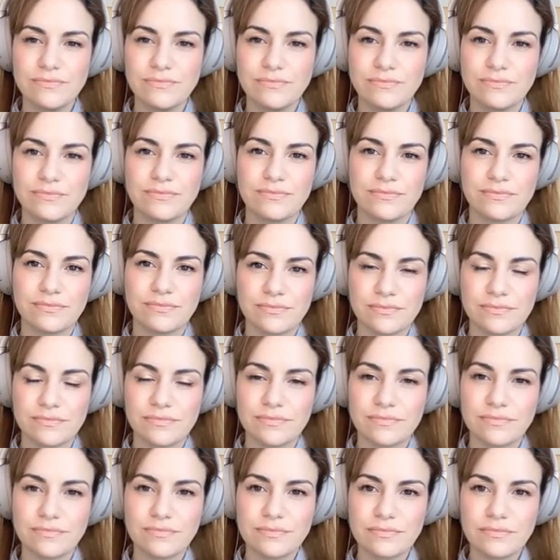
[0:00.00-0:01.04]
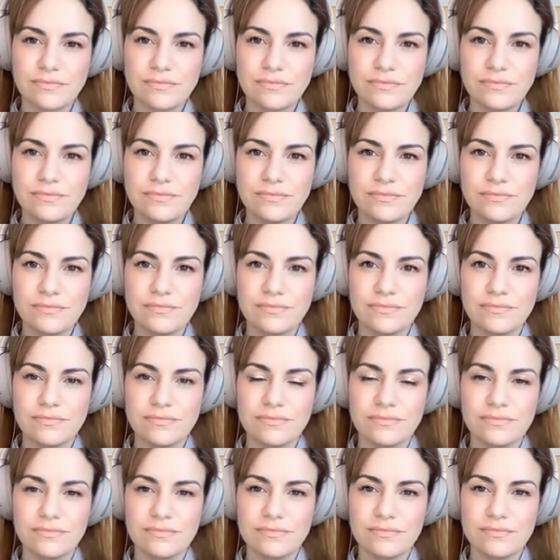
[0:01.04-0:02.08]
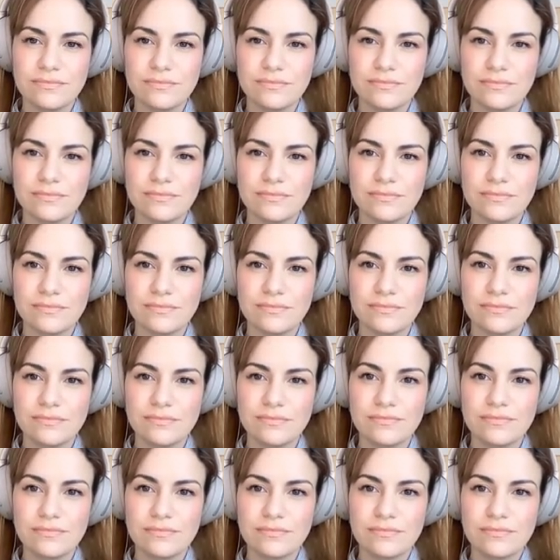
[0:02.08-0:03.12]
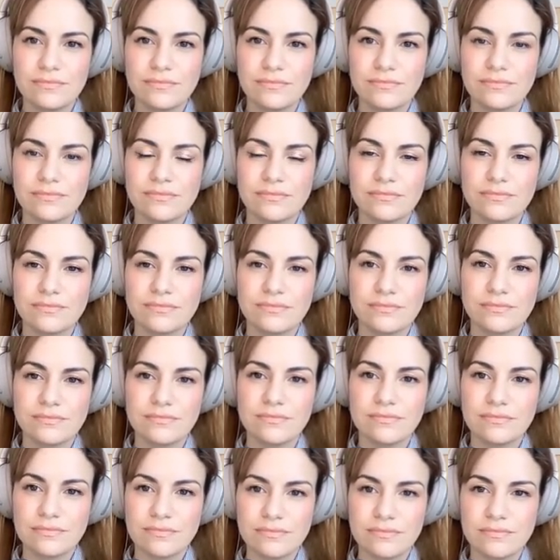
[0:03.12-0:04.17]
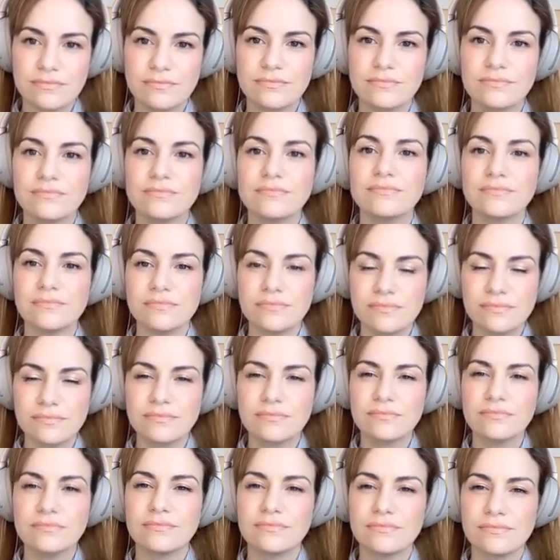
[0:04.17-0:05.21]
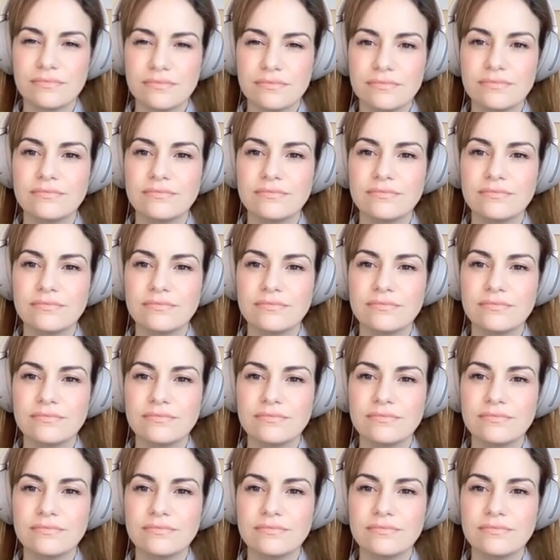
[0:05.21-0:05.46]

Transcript: This person isn't speaking.